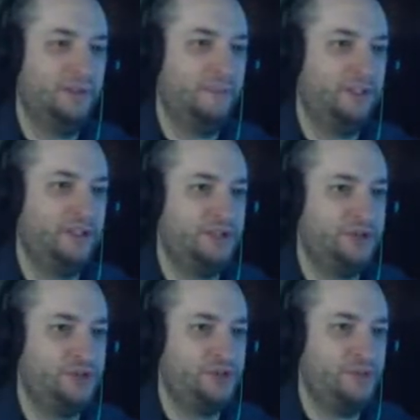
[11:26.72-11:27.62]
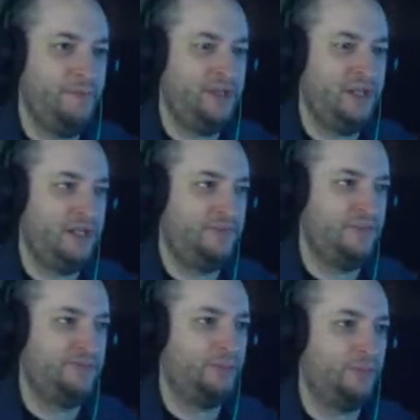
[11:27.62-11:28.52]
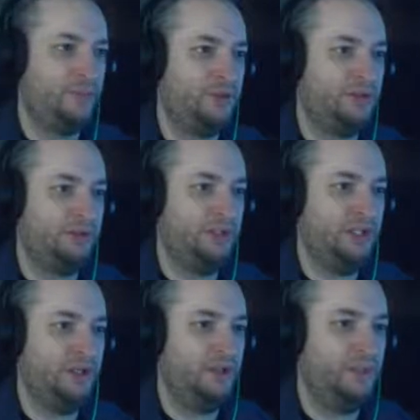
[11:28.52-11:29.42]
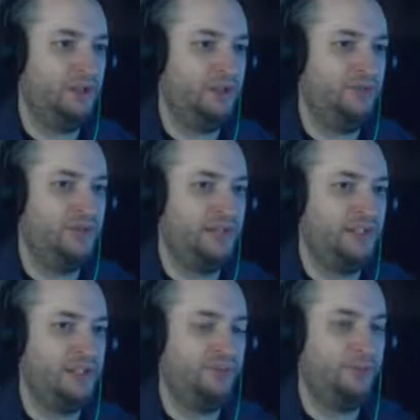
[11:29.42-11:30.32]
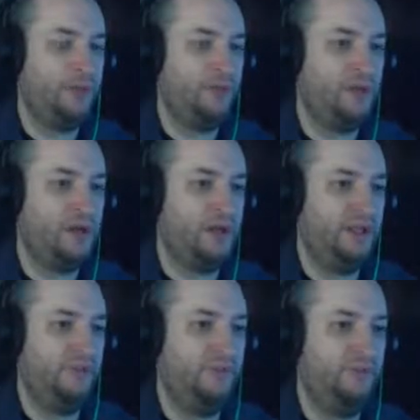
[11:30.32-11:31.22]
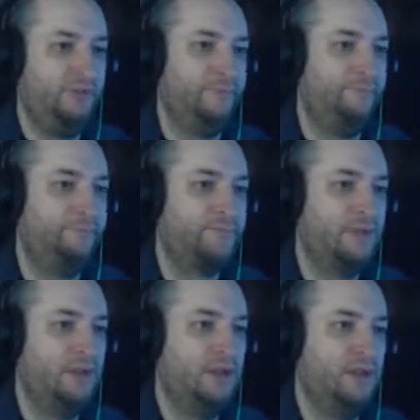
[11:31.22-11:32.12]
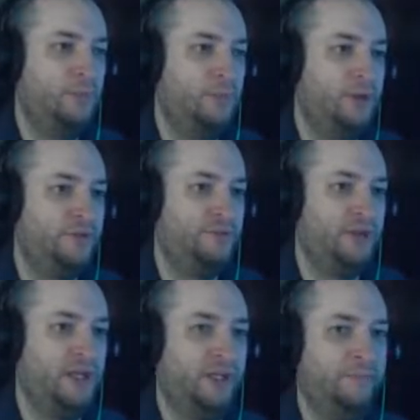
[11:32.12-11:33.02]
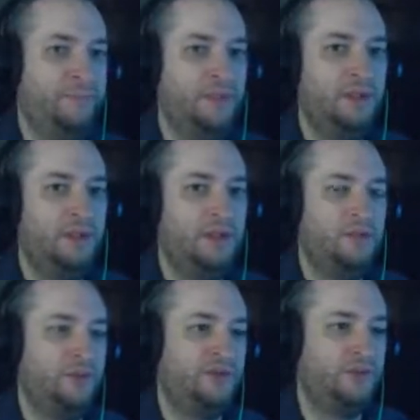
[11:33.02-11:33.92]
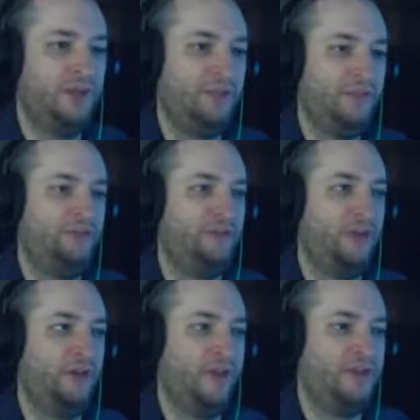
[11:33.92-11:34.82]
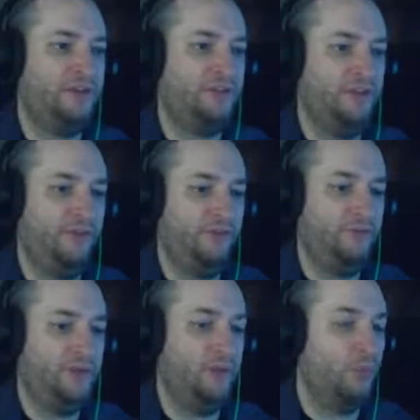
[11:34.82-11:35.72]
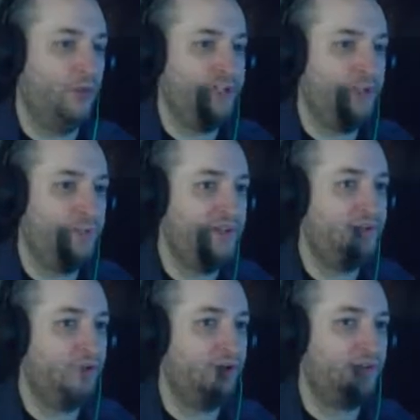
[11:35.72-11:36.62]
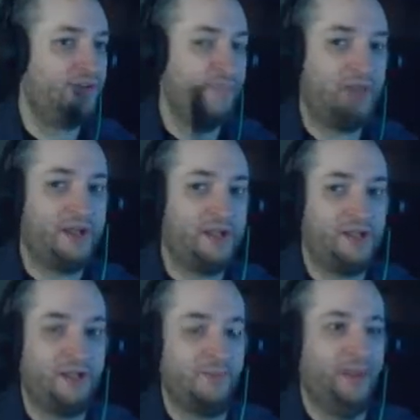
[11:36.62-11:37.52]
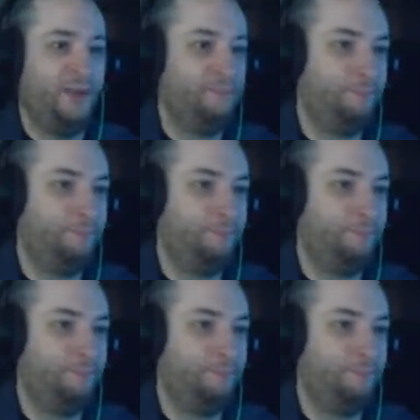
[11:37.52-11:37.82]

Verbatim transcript: Because there shouldn't be any invisible wall here, because I can get to both areas pretty fine. But it's gonna let me fall that distance. It won't kill me so long as I'm not in combat.